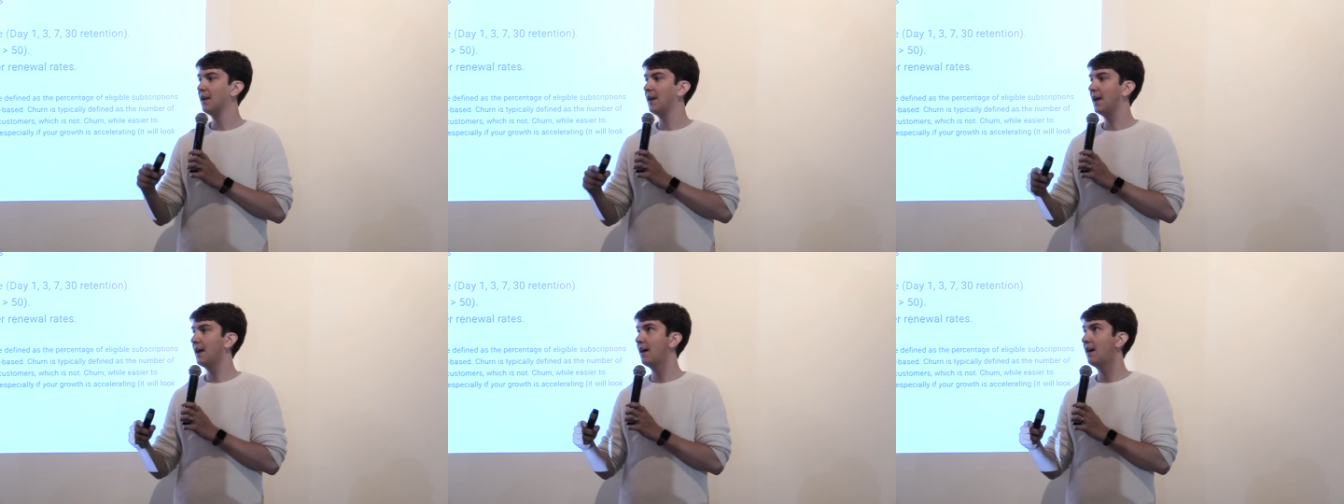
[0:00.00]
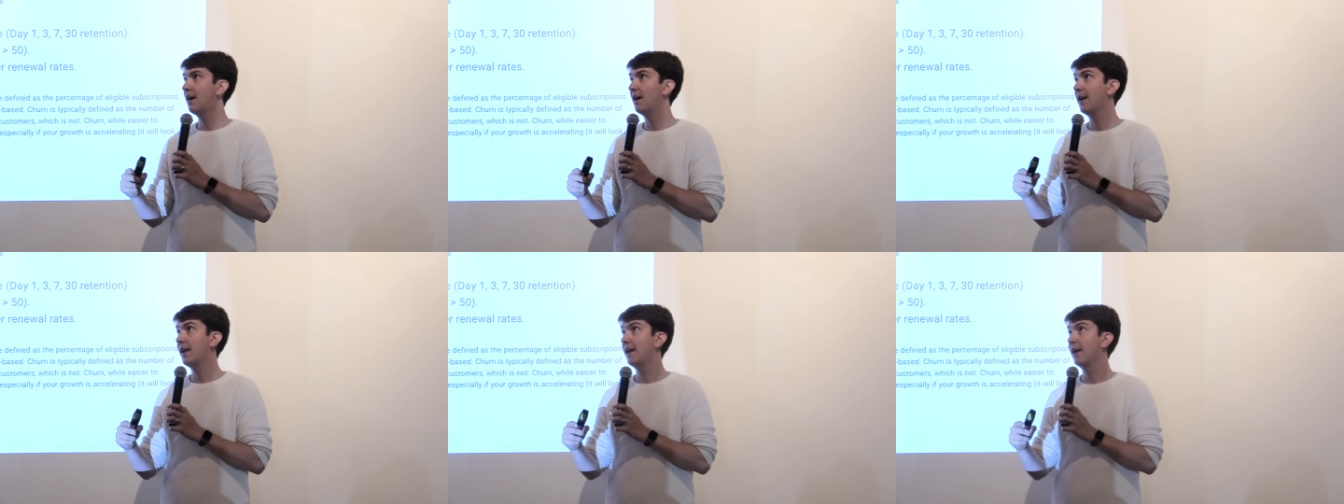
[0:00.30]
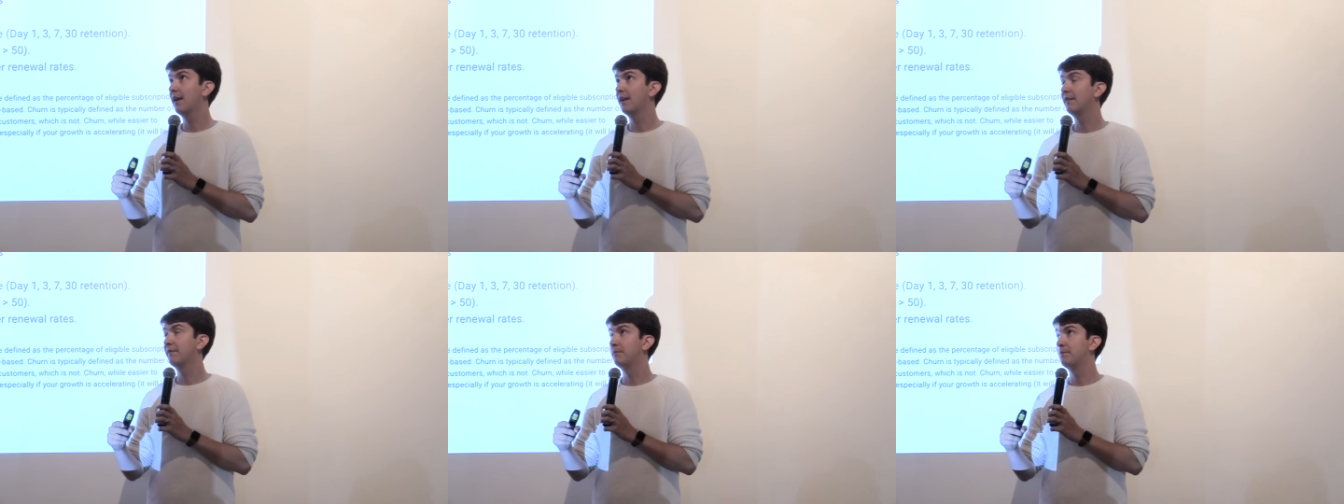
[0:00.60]

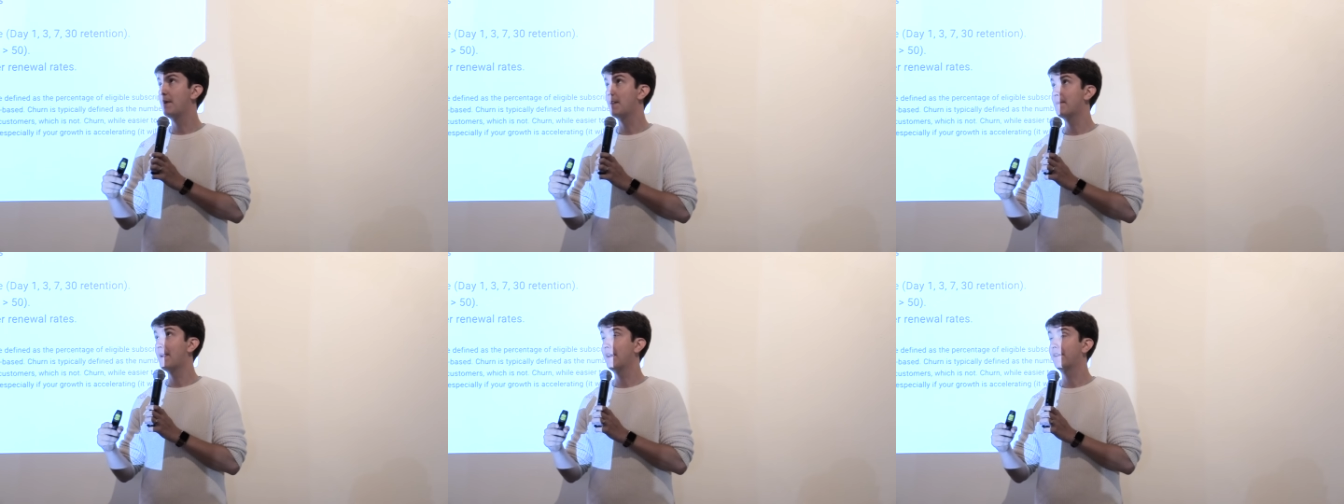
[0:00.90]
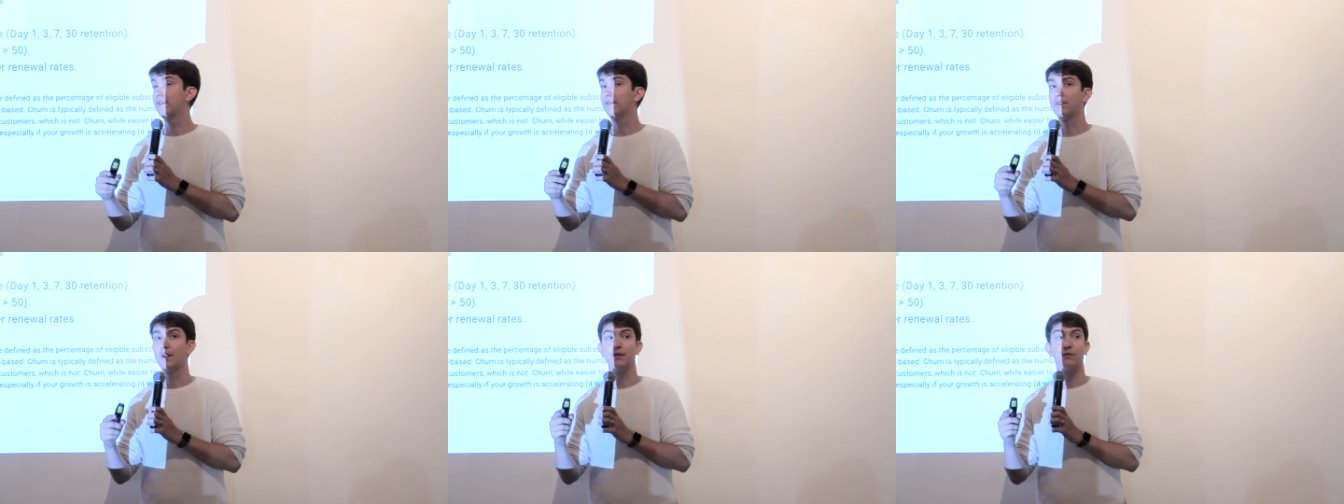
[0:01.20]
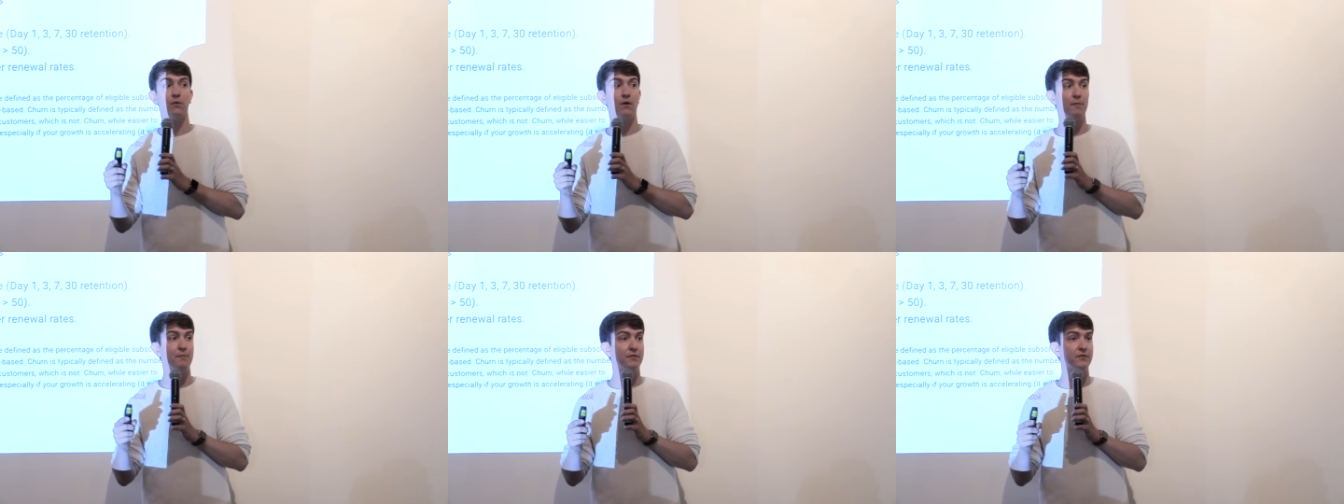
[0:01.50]
And if my math is right,
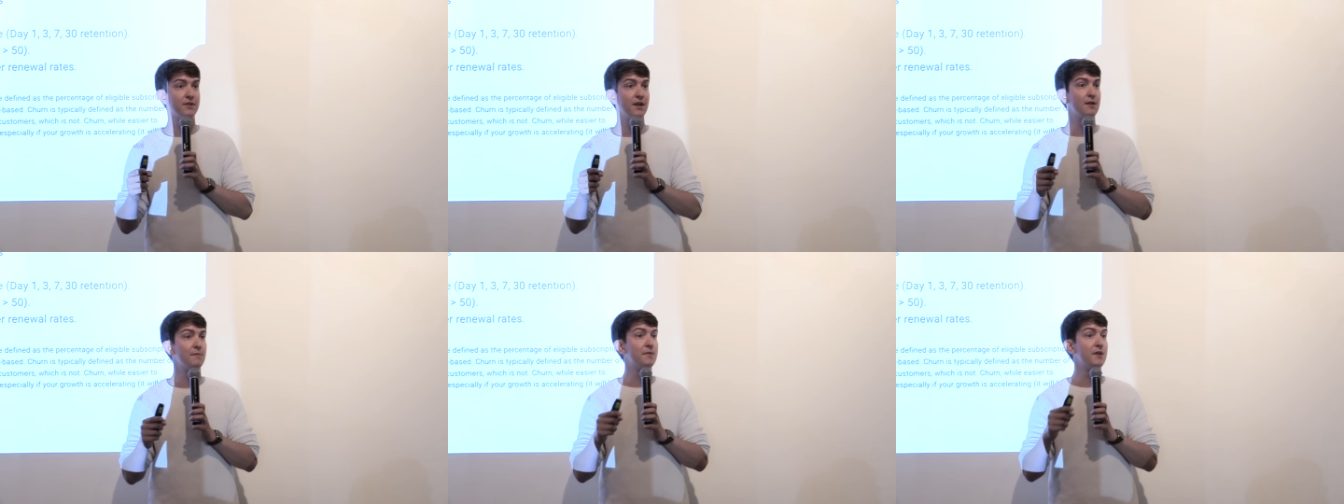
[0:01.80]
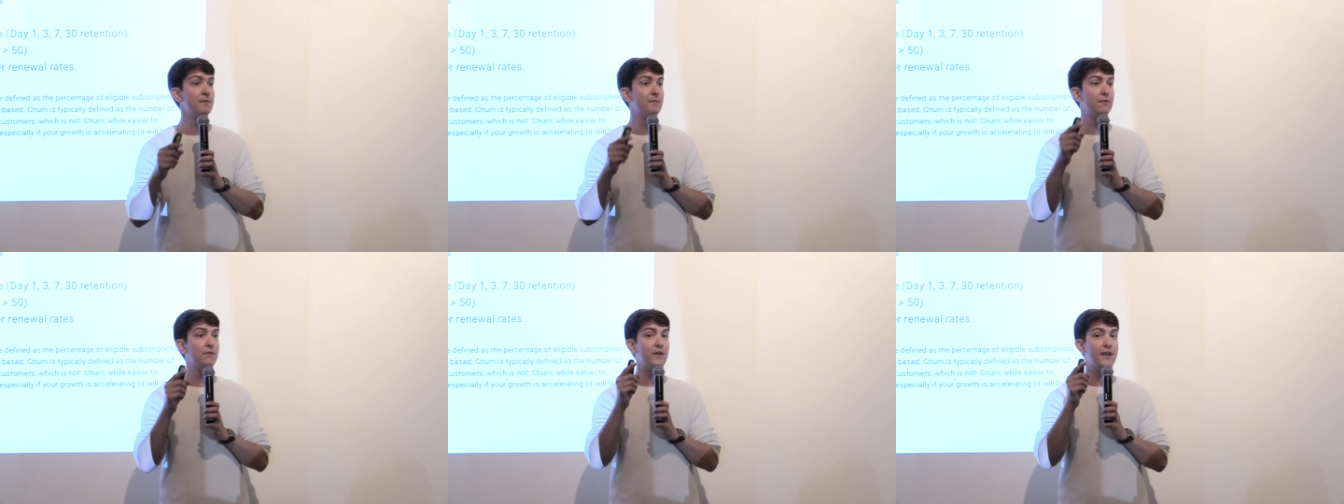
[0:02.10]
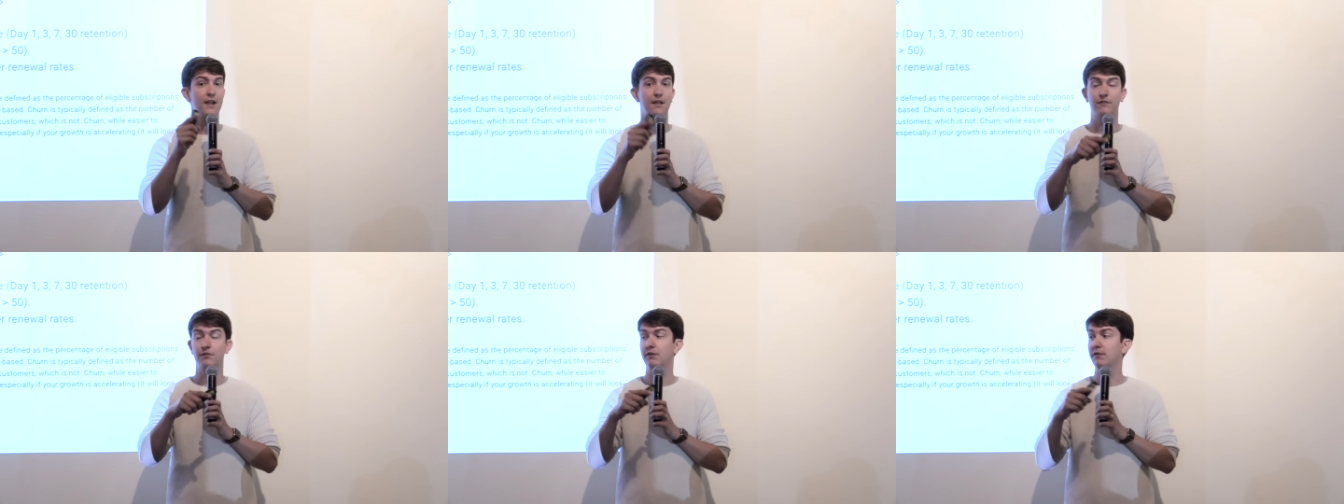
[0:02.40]
12% of people
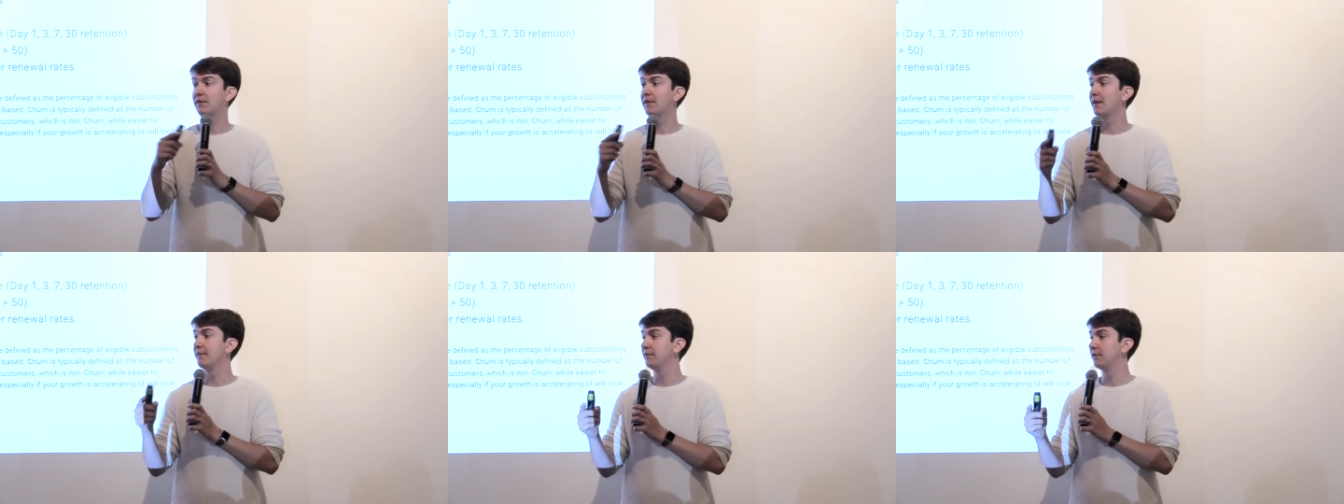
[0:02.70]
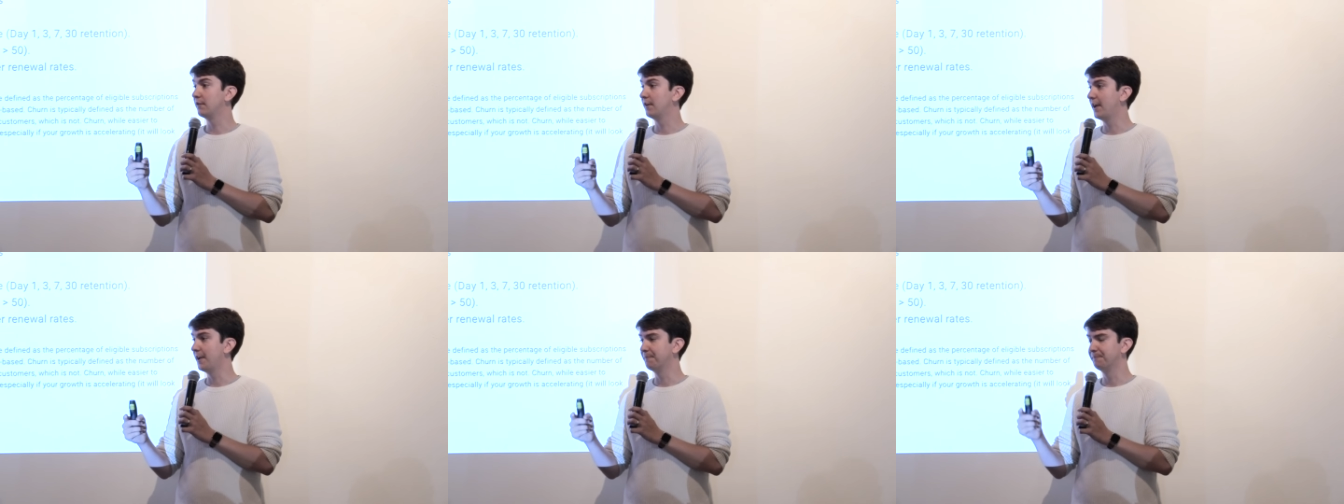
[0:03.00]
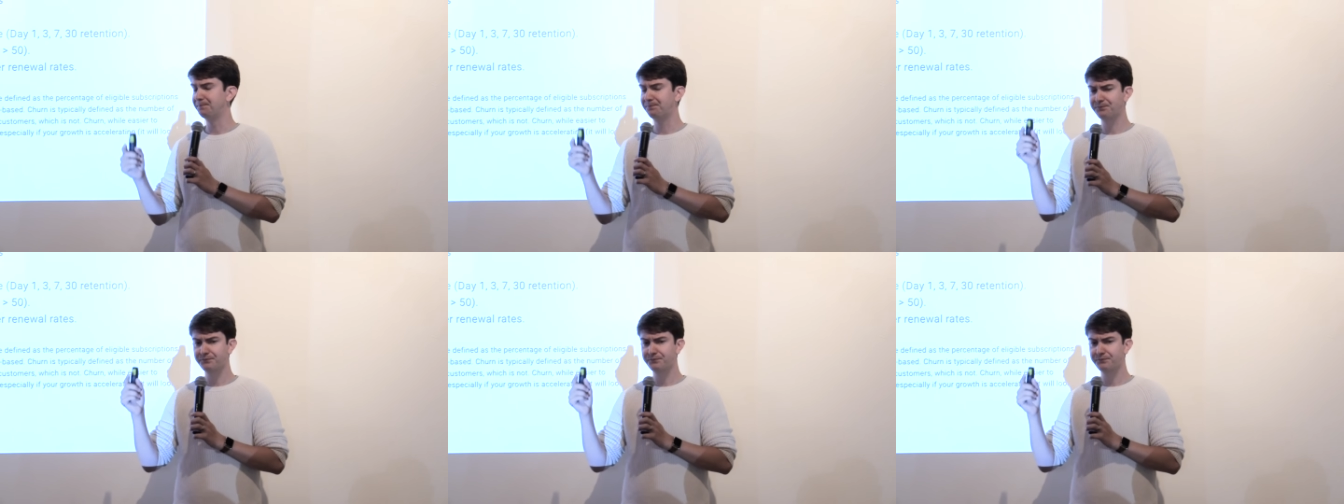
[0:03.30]
answered 7 or 8.